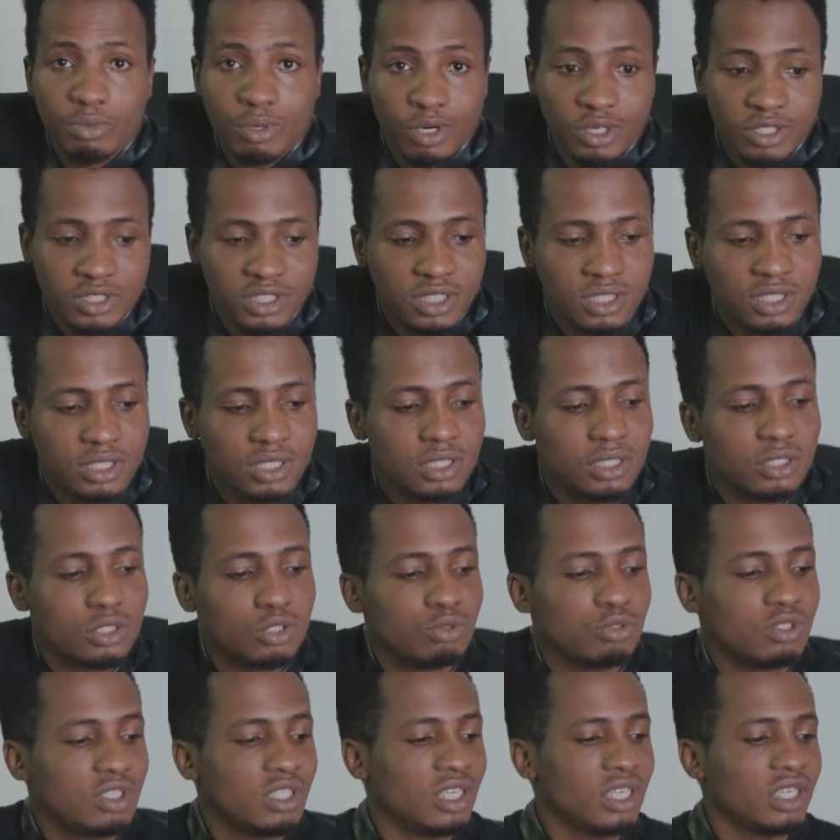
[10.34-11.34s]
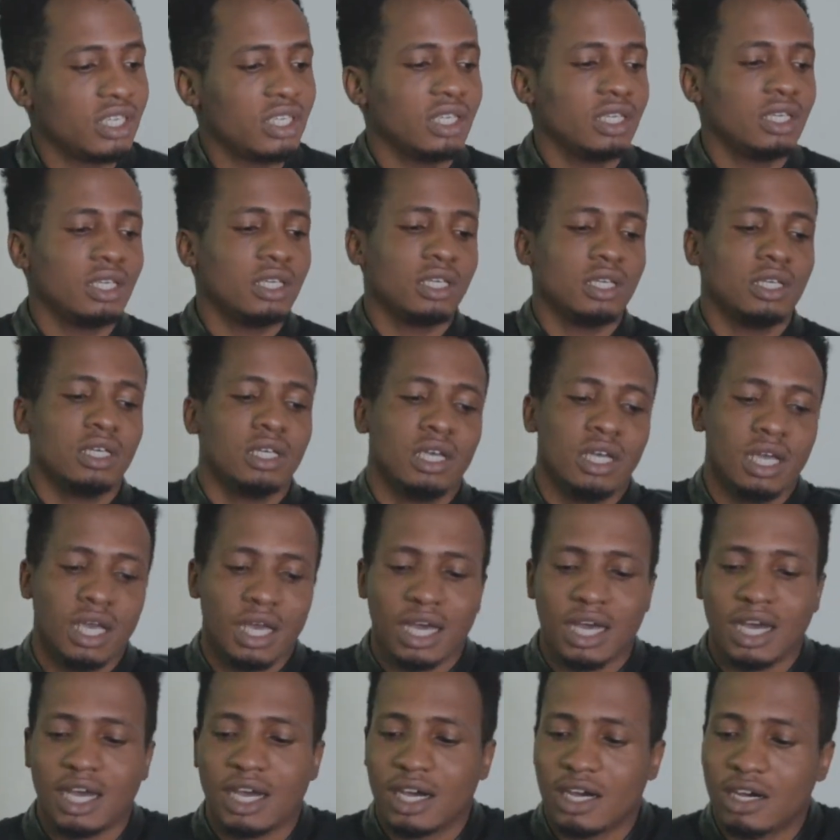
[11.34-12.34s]
but today
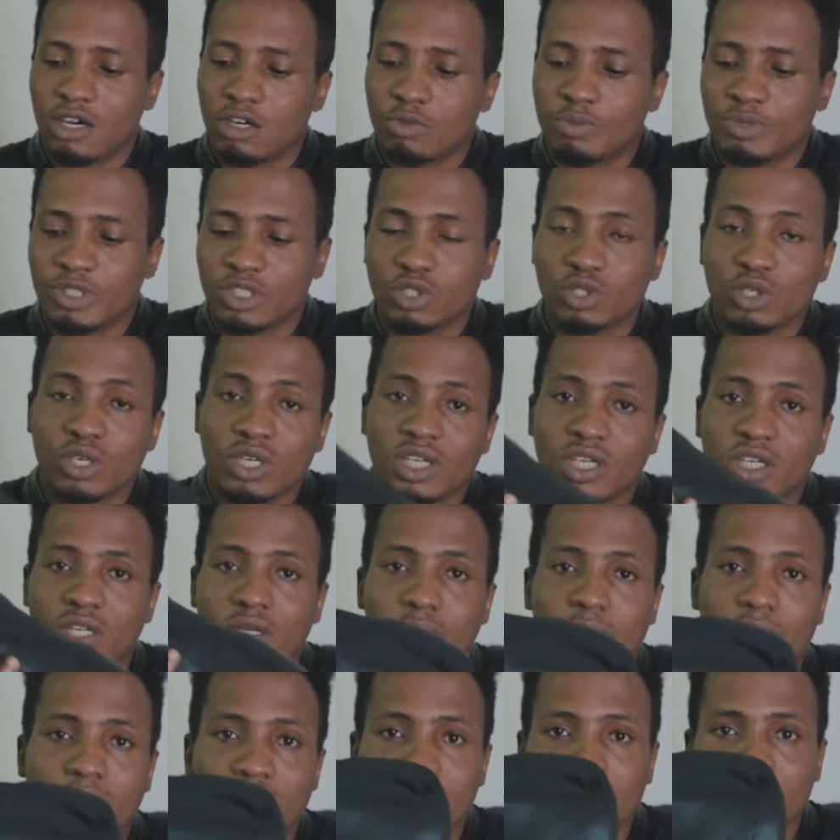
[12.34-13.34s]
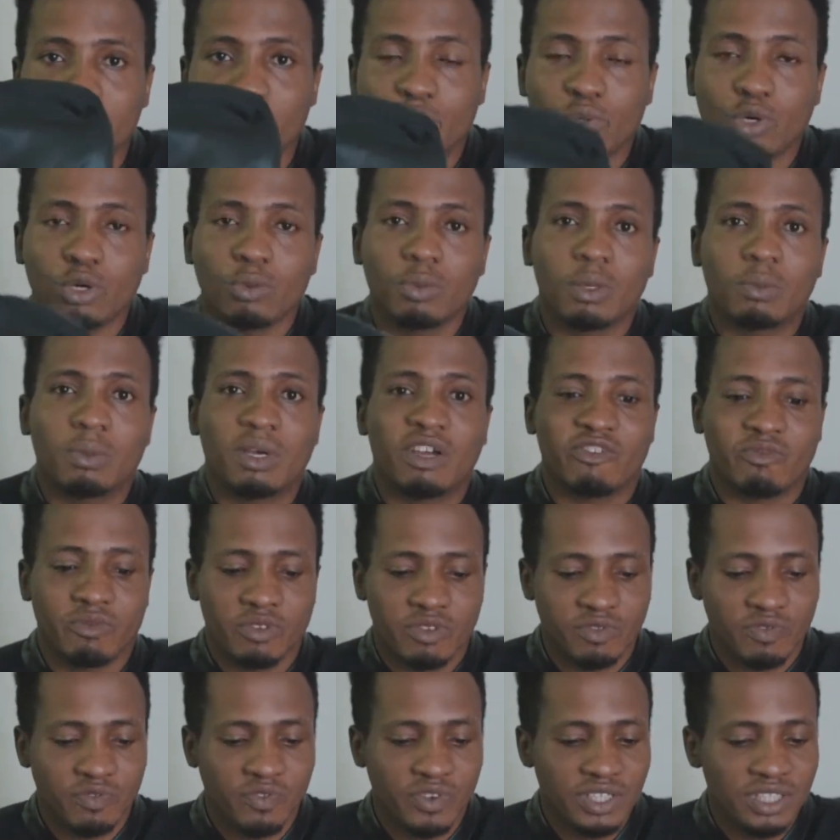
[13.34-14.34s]
I'll be talking about the problem I've
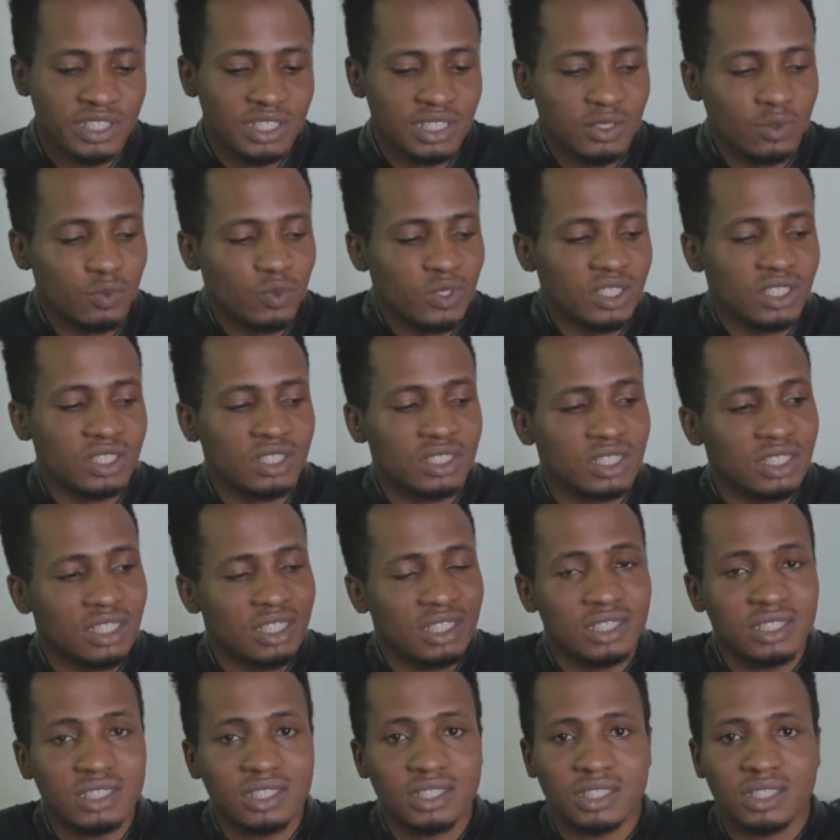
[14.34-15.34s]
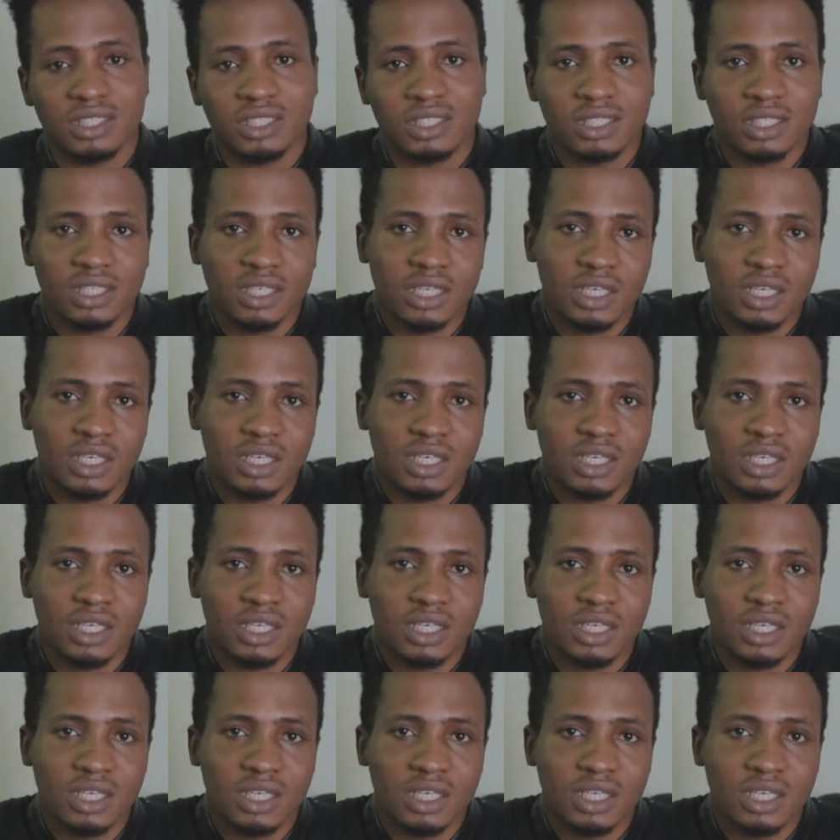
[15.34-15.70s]
been facing with this